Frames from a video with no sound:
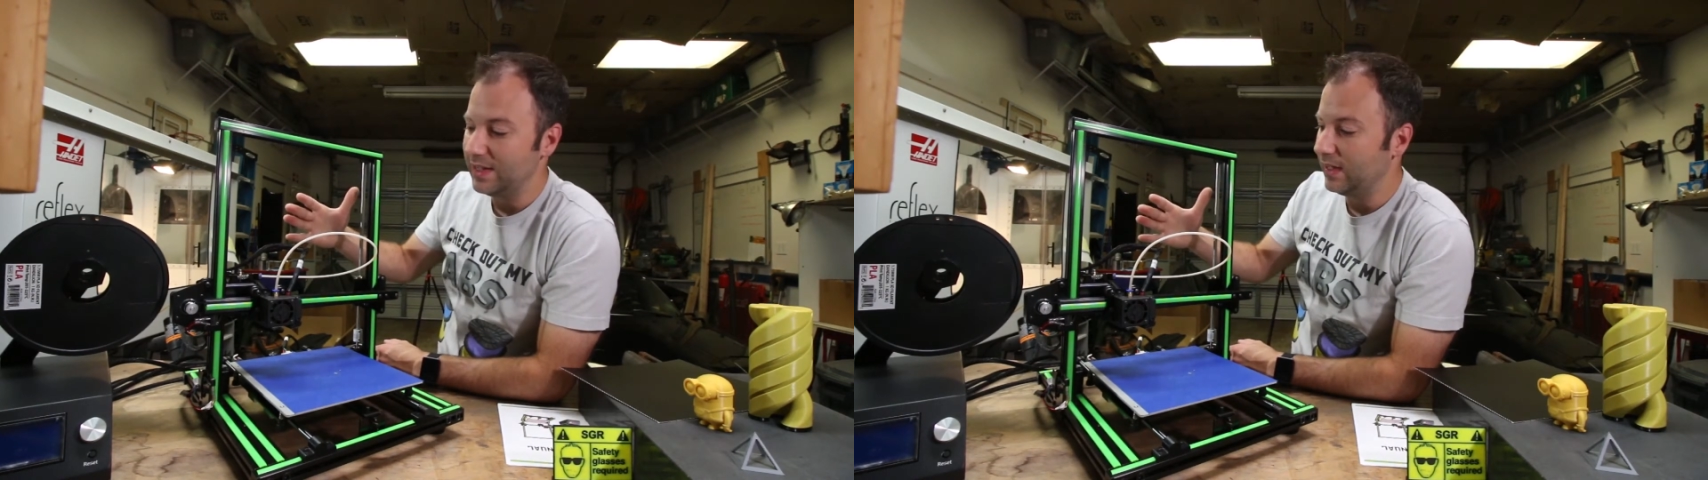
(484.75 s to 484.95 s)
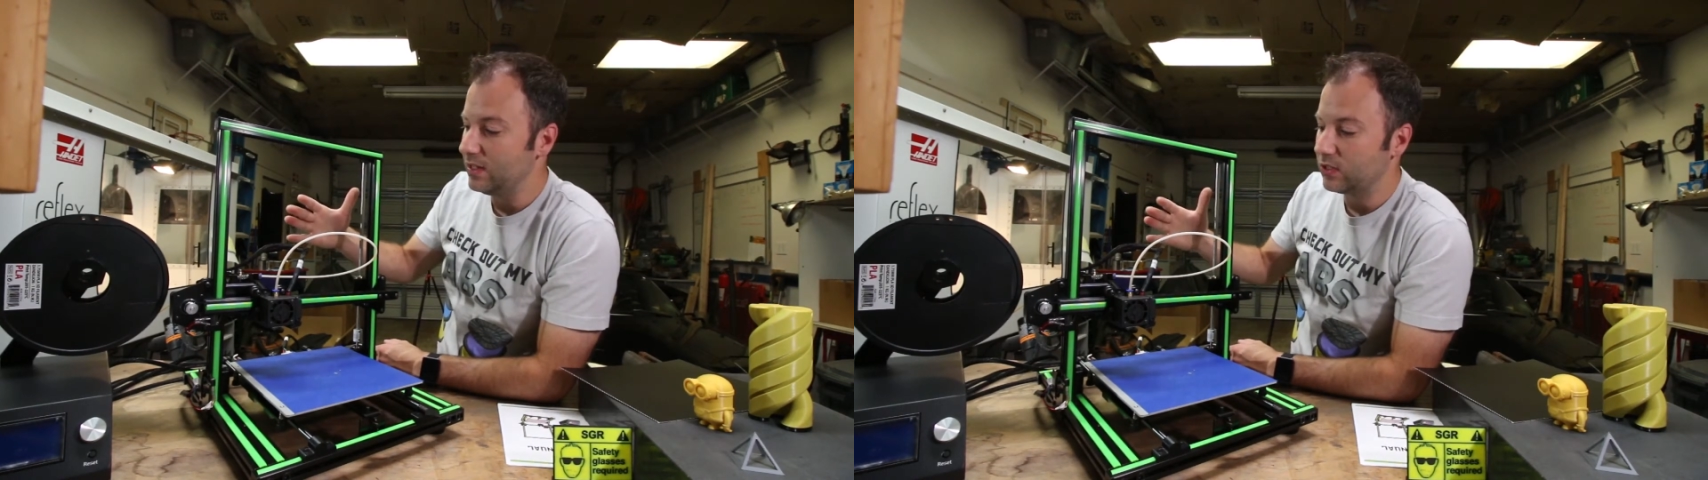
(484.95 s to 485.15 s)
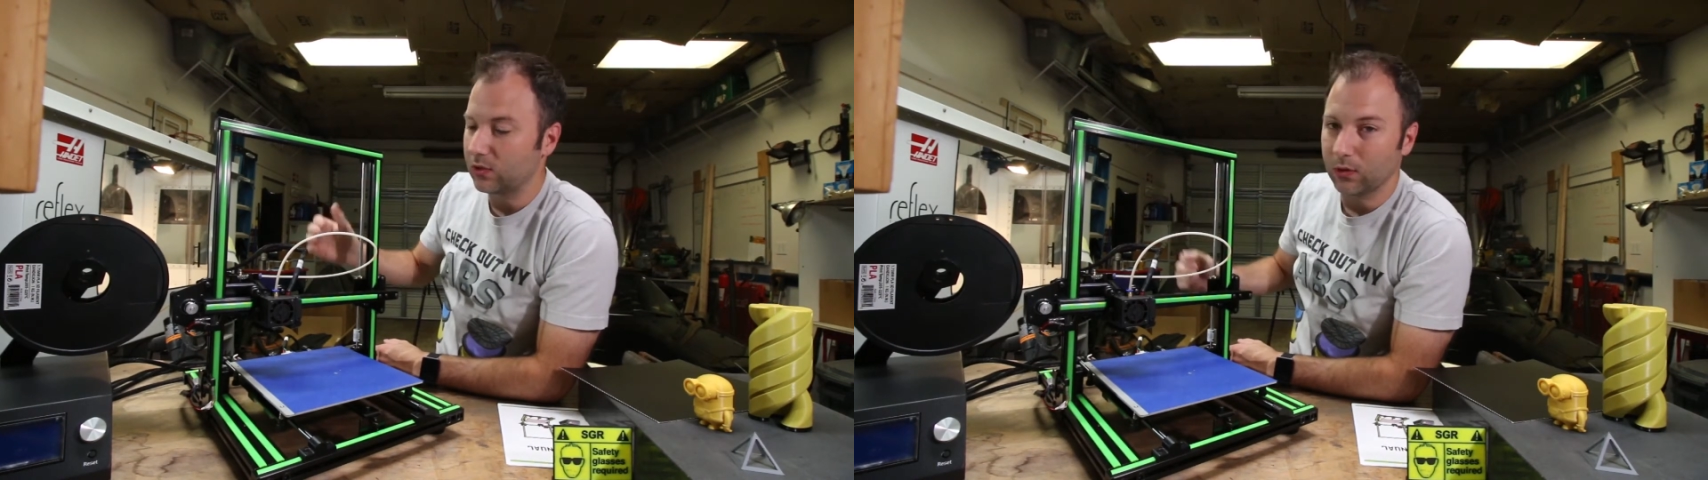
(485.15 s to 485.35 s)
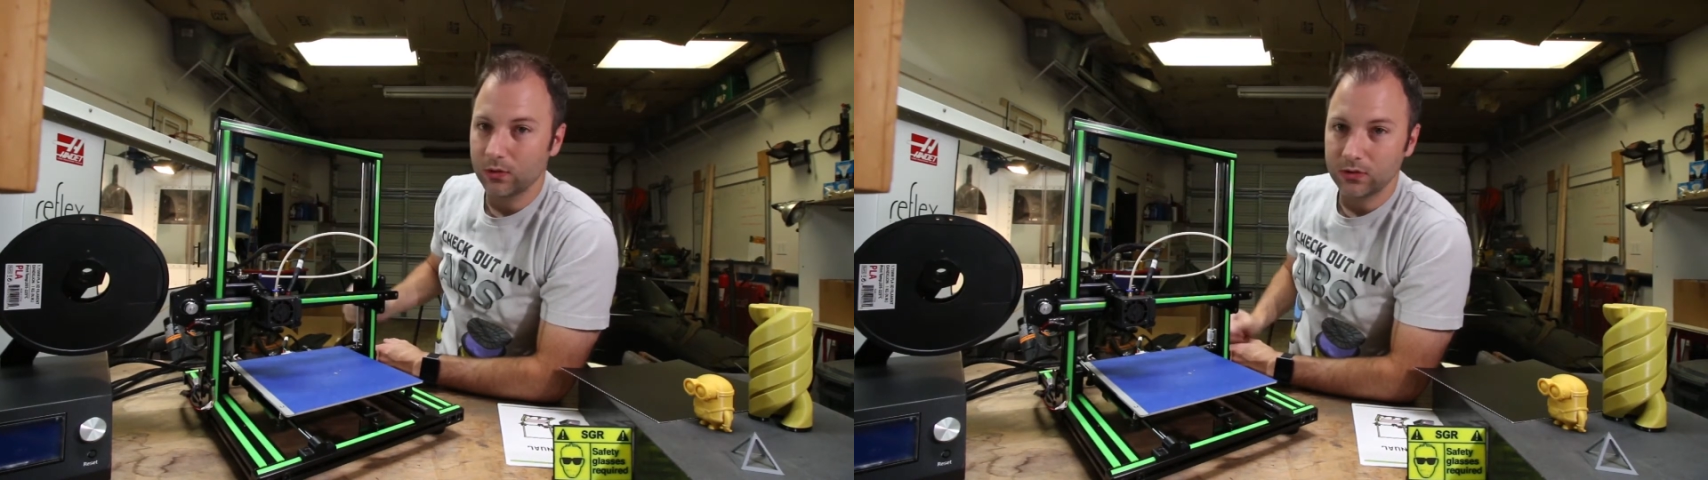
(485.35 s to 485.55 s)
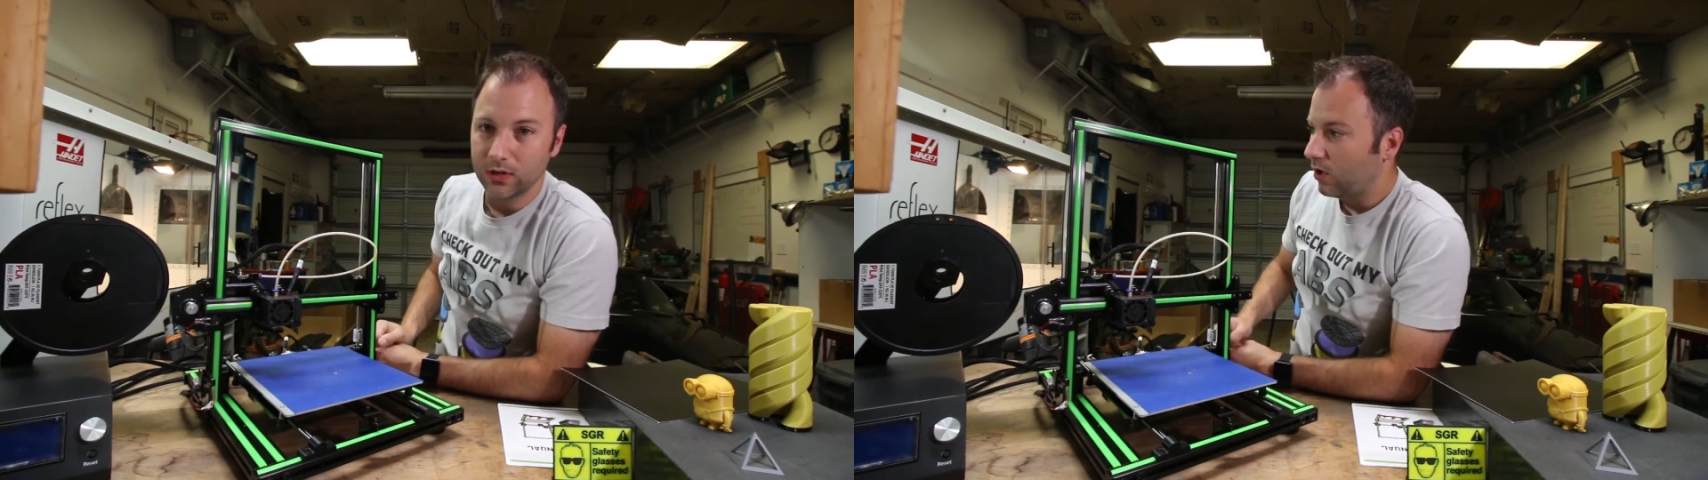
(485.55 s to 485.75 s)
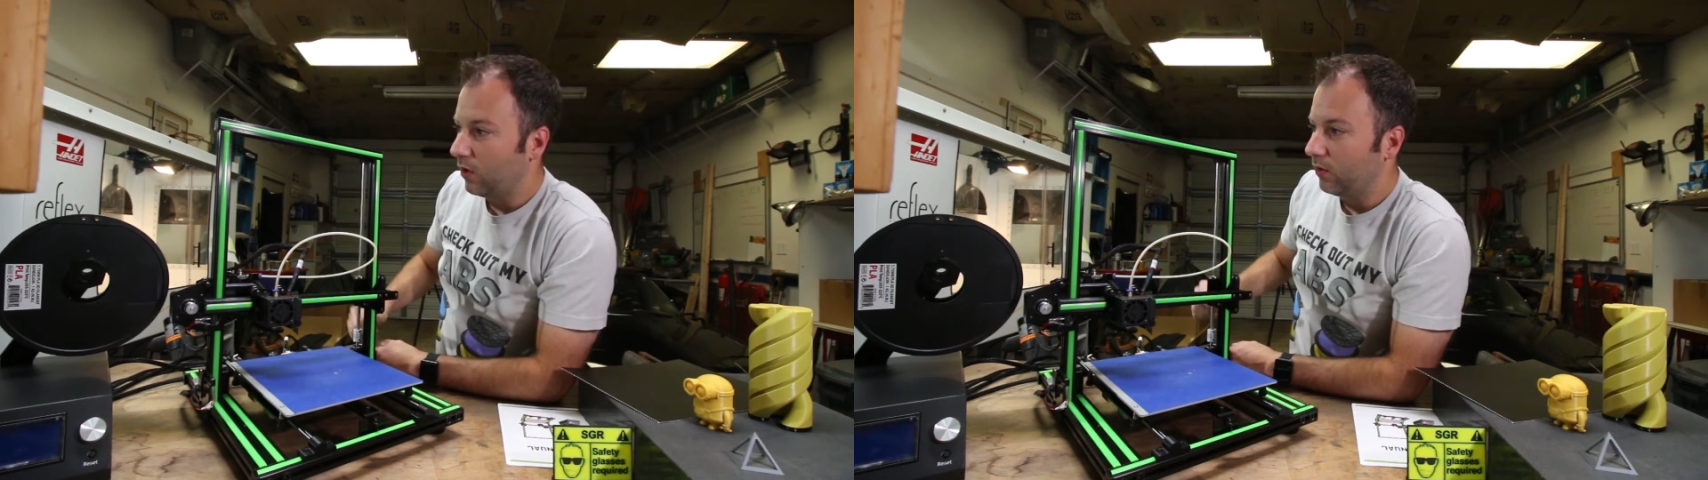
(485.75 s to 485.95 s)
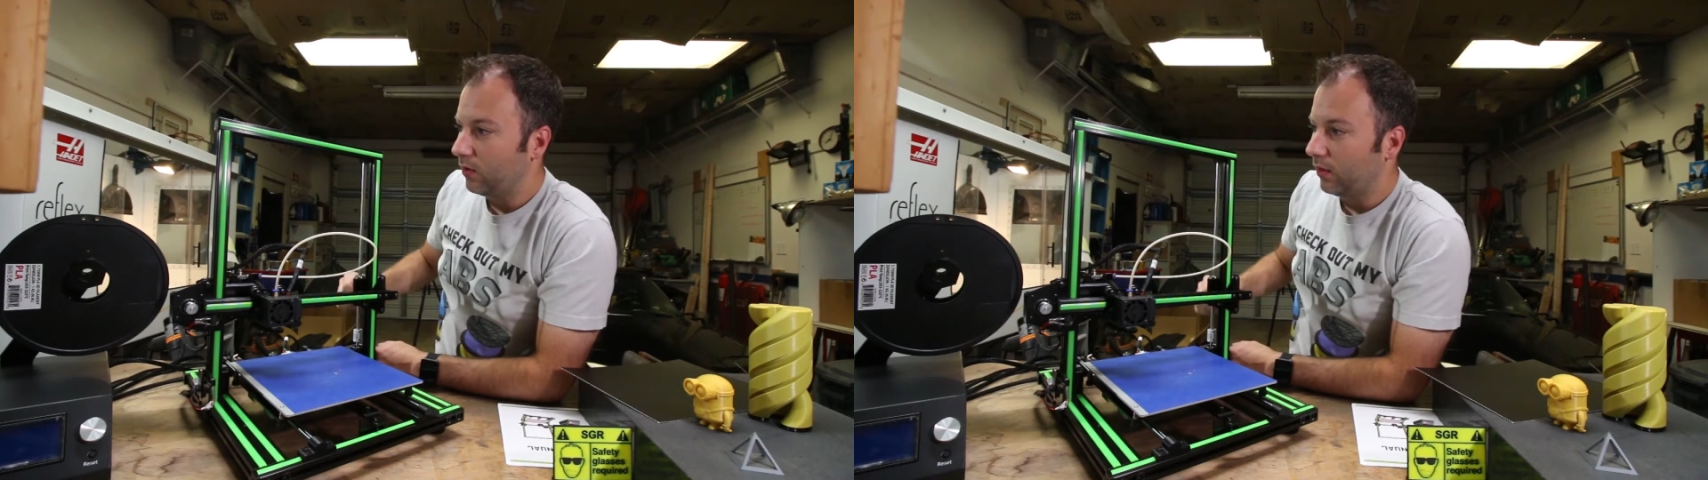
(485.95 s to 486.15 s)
lead screws don't